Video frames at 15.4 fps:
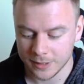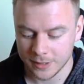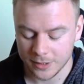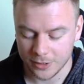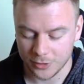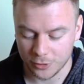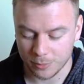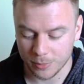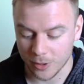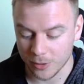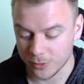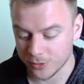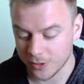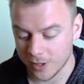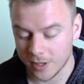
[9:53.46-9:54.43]
I
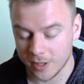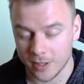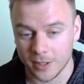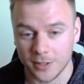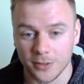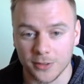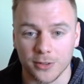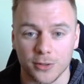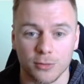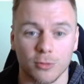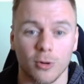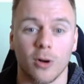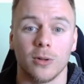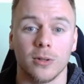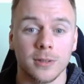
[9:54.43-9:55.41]
suppose, are the
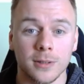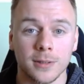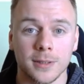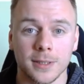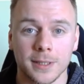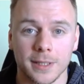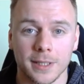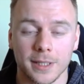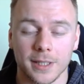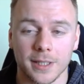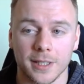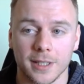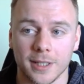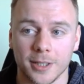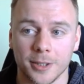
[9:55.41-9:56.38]
throttle.
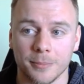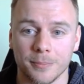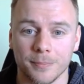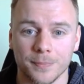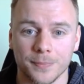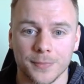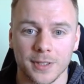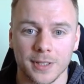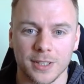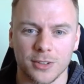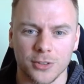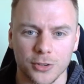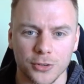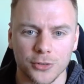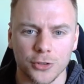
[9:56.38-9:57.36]
Um, it's
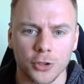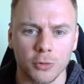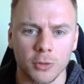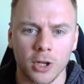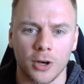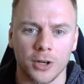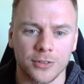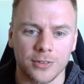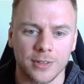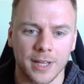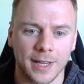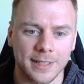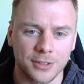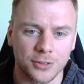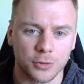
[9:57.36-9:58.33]
just too light on that
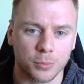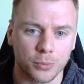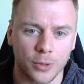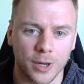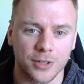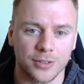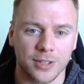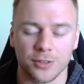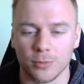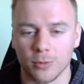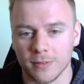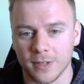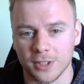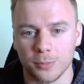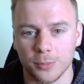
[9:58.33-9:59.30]
initial press. That's why I've
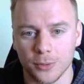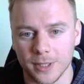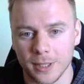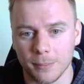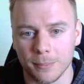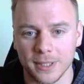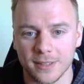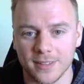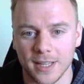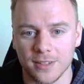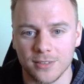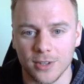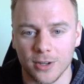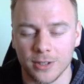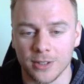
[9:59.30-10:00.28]
had to put that big dead
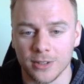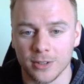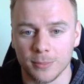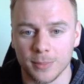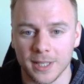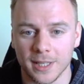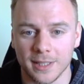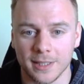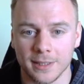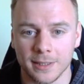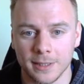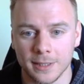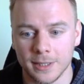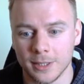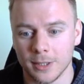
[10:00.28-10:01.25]
zone in at the beginning.
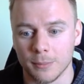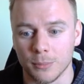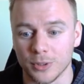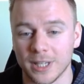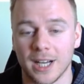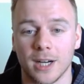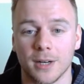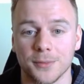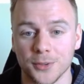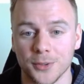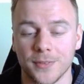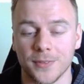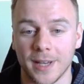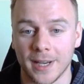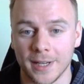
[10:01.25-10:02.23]
But now I've done
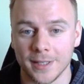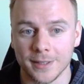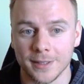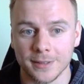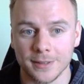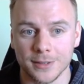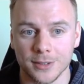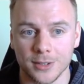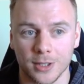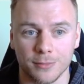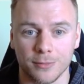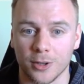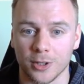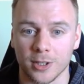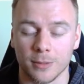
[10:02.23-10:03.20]
that, I
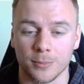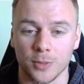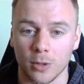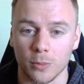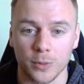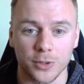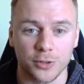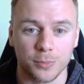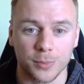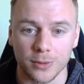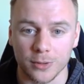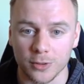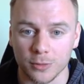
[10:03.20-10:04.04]
find I'm not wheel spinning as